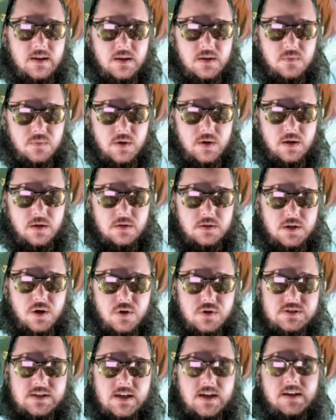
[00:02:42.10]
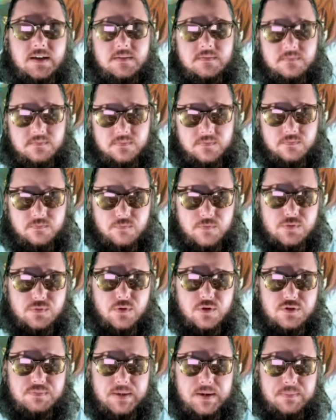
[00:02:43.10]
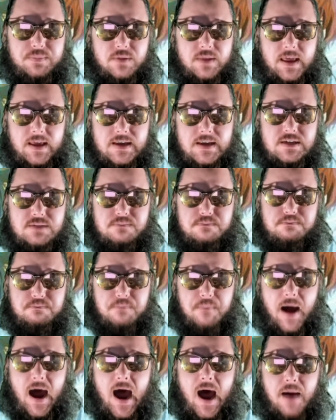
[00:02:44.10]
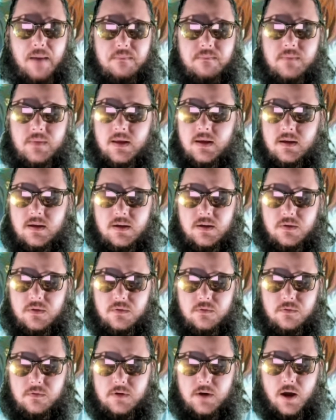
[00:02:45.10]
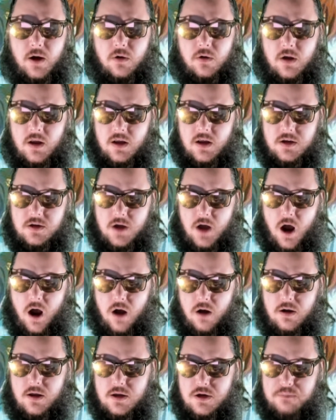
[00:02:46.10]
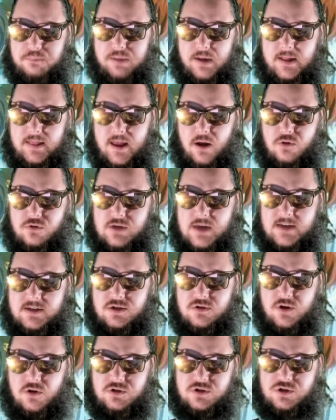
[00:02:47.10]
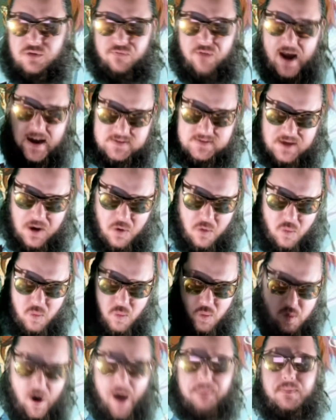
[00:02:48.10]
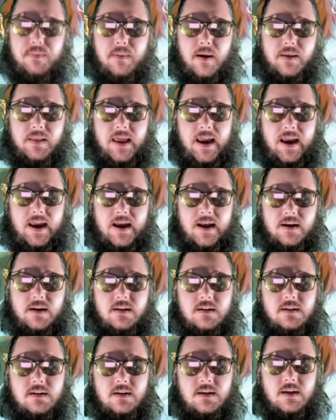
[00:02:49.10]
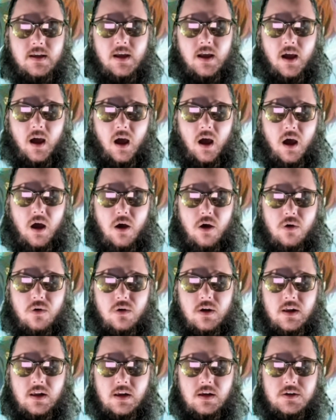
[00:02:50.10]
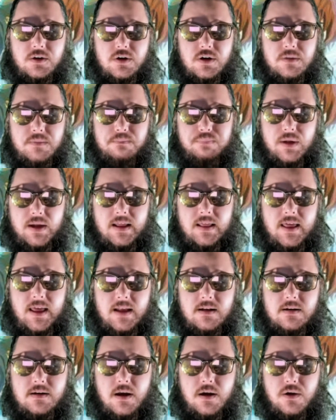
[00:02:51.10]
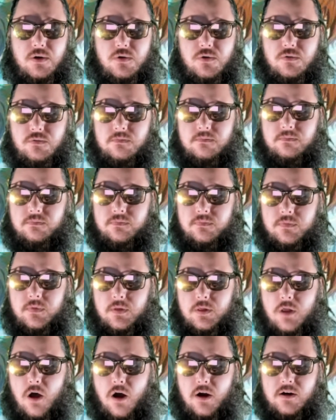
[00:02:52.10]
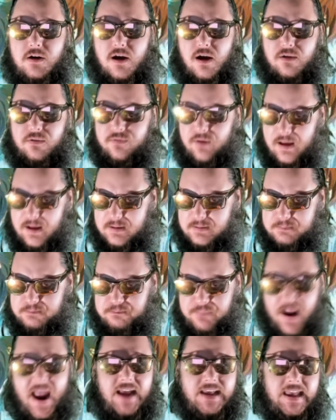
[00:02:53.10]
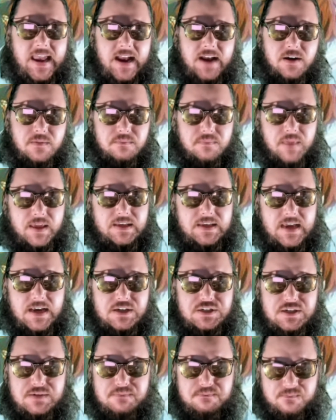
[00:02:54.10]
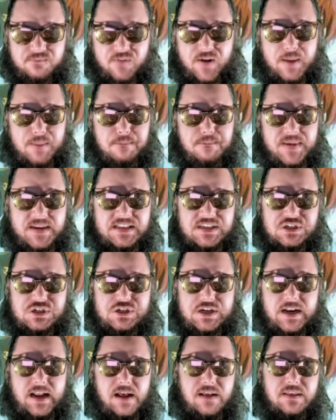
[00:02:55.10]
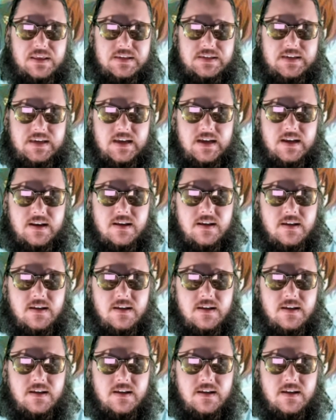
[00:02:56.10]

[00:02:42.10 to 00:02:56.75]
Well, Kosai was one of those people that his mom... you played those last 2 notes too fast. Whap them on the hand. Oh, you didn't play that note long enough. Backhand him. Like, yeah, she fucking beat the shit out of this kid.